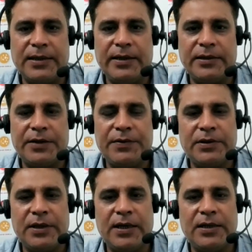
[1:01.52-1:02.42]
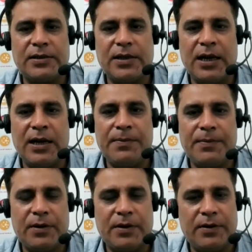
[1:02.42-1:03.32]
Tele Services, I
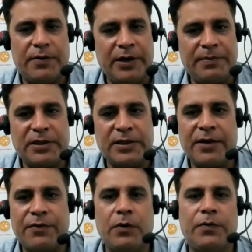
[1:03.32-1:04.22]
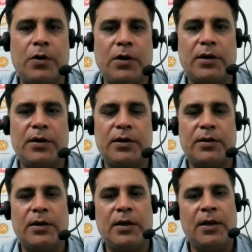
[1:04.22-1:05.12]
am very much thankful for
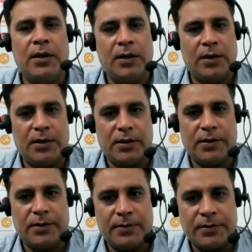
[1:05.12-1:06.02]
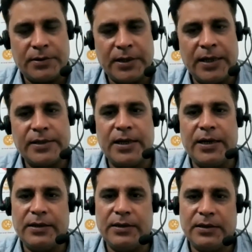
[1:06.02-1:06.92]
sales
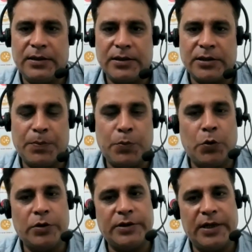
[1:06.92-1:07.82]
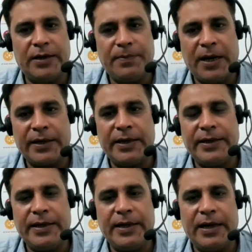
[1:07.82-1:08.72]
and supports and
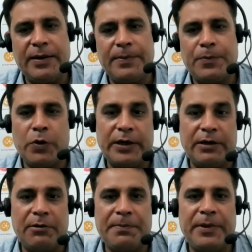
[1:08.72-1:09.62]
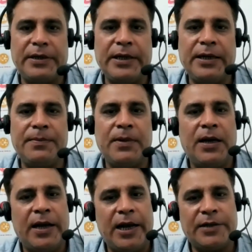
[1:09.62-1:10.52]
marketing and product development team,
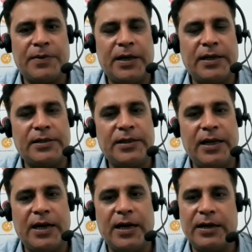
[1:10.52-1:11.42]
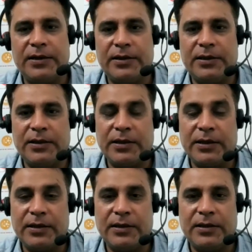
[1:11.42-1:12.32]
as far as they are
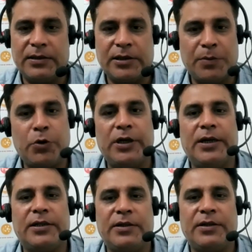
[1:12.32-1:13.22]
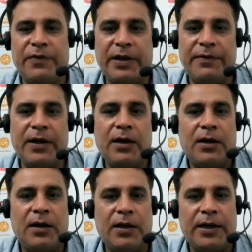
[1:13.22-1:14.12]
supported us in very well
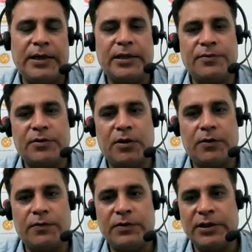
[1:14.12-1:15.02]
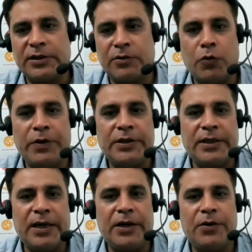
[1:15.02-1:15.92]
in terms of this COVID
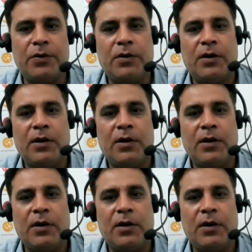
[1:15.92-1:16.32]
scenario.